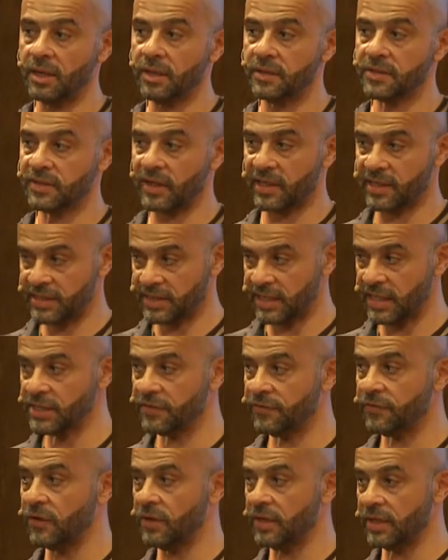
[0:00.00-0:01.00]

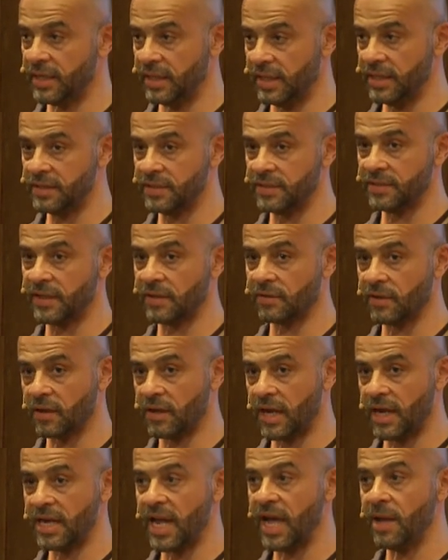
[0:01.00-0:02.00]
successful kids that are
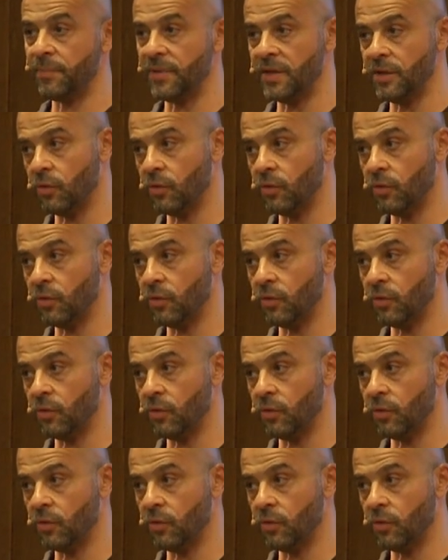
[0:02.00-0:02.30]
unhappy,